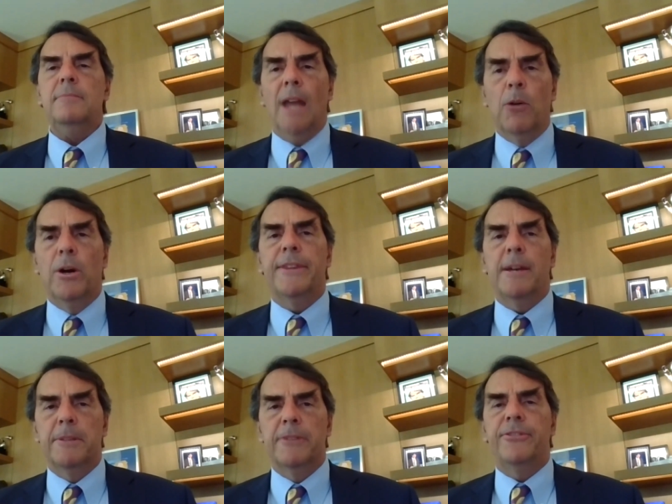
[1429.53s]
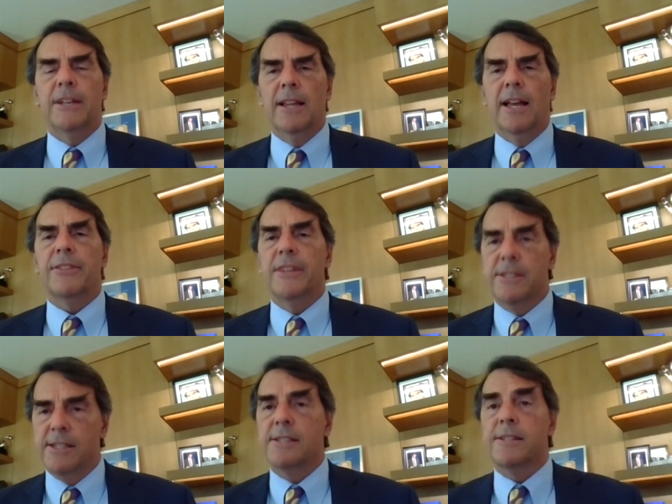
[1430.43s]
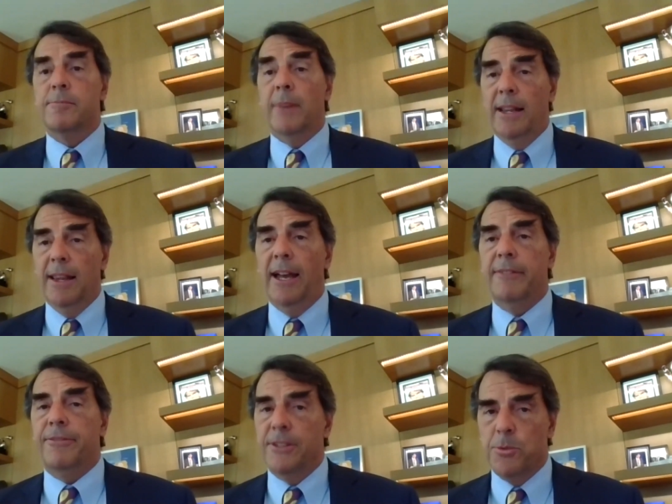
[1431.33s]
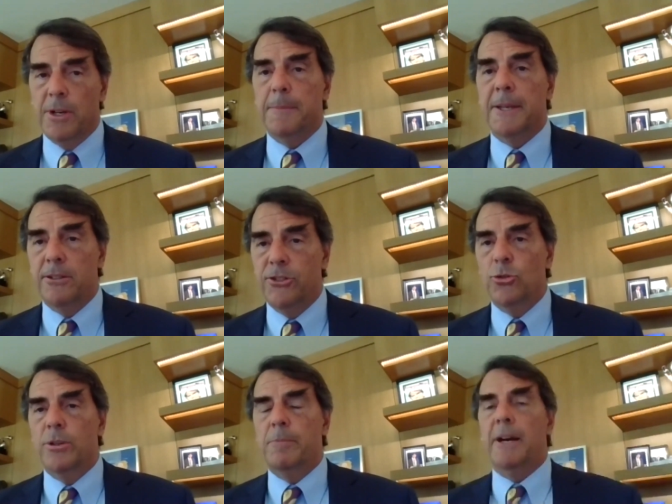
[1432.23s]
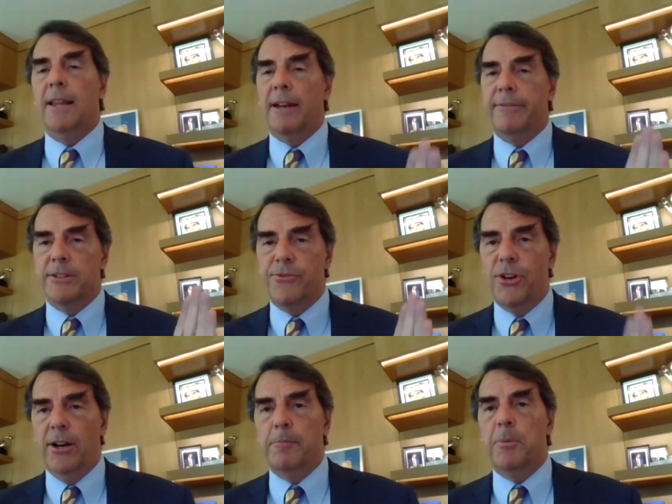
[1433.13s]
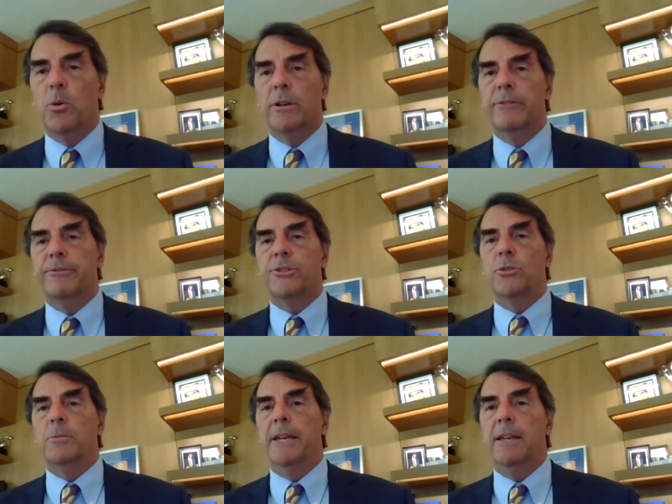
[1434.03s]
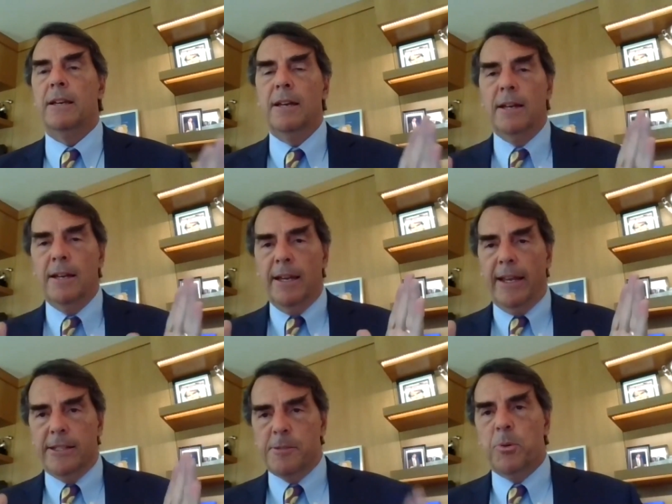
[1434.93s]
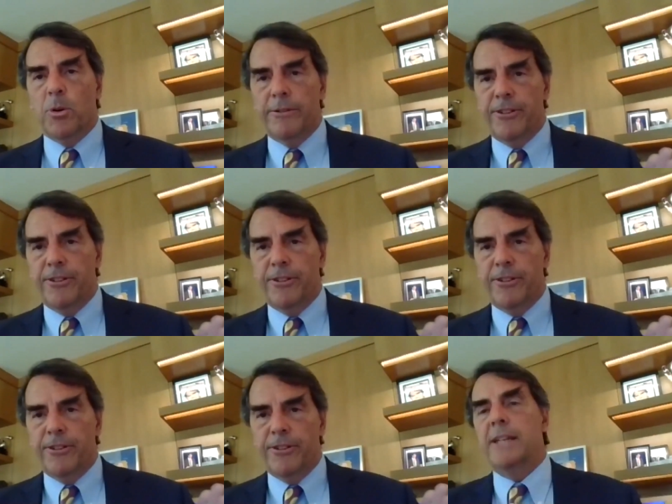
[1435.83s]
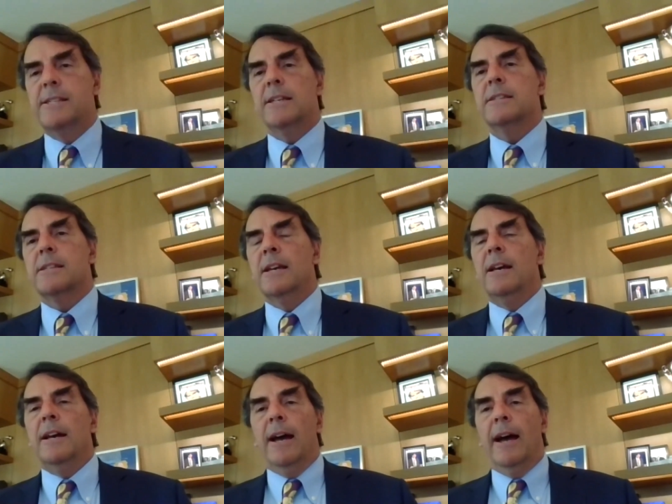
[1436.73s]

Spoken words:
I want them to feel like, this is my life. This is what I'm going to do with my life. It's very important to me, and it's important for these reasons.